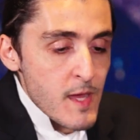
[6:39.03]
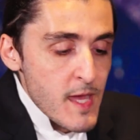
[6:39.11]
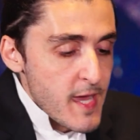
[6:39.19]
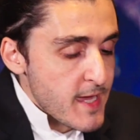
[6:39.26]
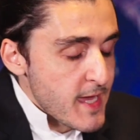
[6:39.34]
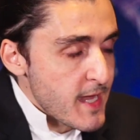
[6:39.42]

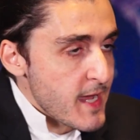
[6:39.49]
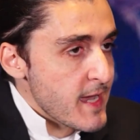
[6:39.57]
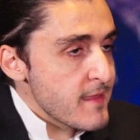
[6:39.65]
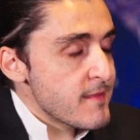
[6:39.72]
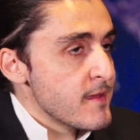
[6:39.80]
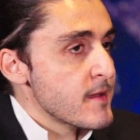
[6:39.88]
Again,
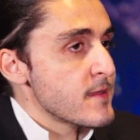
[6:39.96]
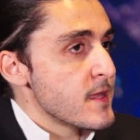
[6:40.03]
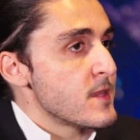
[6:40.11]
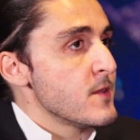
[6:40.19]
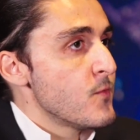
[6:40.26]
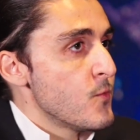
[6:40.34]
I think
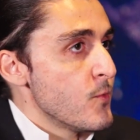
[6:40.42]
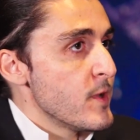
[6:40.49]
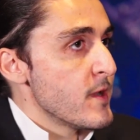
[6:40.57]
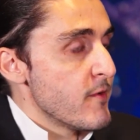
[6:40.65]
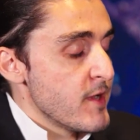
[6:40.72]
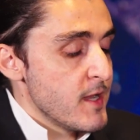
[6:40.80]
that if
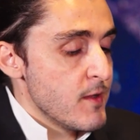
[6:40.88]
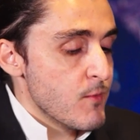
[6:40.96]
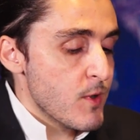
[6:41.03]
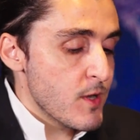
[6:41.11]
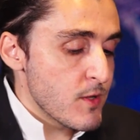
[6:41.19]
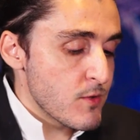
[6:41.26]
we really
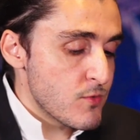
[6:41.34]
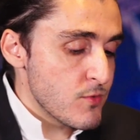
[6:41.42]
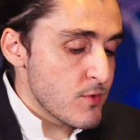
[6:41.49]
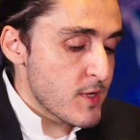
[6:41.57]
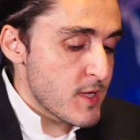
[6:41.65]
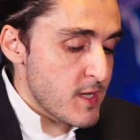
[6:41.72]
want
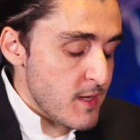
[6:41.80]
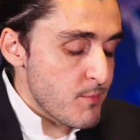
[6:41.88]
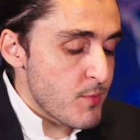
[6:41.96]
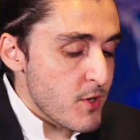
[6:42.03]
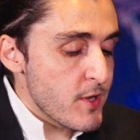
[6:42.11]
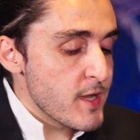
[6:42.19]
to
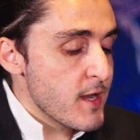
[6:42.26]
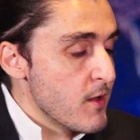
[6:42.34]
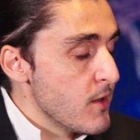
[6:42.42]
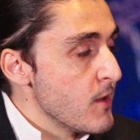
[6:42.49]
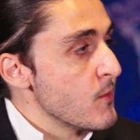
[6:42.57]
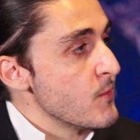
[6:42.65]
keep going
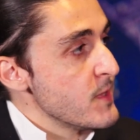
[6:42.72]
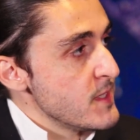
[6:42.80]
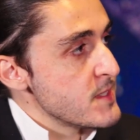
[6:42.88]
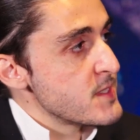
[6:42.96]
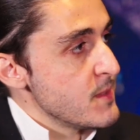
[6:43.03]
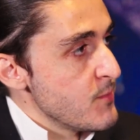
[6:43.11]
along with
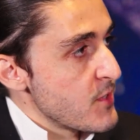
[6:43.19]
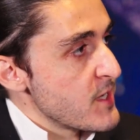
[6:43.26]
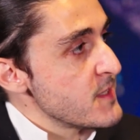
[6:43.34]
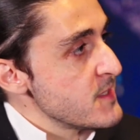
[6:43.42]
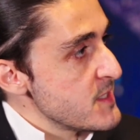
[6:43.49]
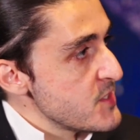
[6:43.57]
this
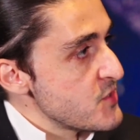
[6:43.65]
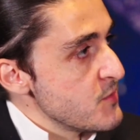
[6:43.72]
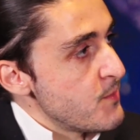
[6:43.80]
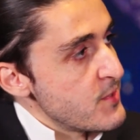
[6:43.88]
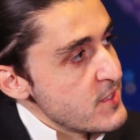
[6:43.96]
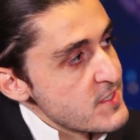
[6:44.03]

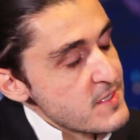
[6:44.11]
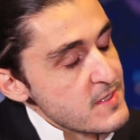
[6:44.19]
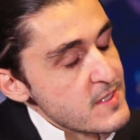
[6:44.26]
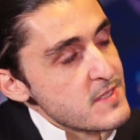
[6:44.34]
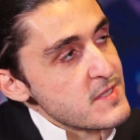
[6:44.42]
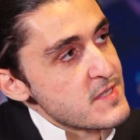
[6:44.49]
democratization process
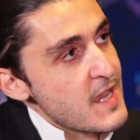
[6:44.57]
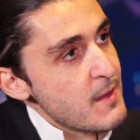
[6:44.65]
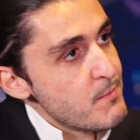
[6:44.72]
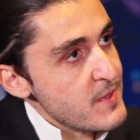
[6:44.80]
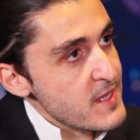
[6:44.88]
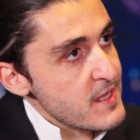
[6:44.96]
that is
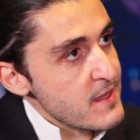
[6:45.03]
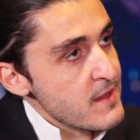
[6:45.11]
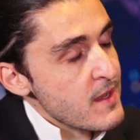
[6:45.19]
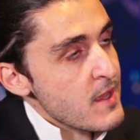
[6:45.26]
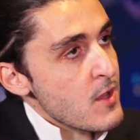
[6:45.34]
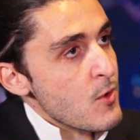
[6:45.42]

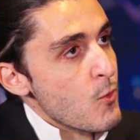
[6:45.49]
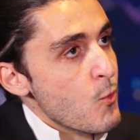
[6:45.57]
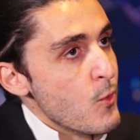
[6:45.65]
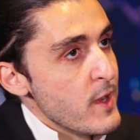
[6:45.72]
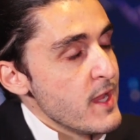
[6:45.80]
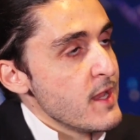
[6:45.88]
happening,
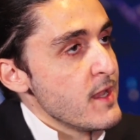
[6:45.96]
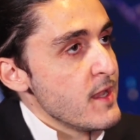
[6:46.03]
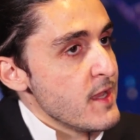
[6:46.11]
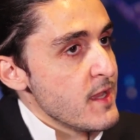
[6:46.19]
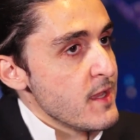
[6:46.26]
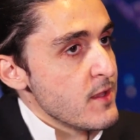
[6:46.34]
we
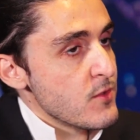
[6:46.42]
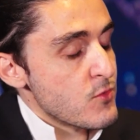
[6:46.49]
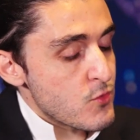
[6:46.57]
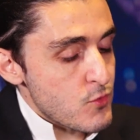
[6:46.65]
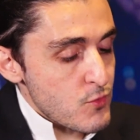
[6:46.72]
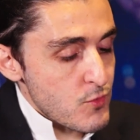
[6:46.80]
need
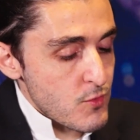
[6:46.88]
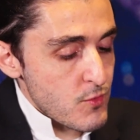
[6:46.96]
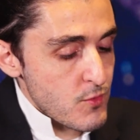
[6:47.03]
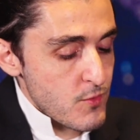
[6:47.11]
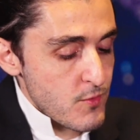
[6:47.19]
to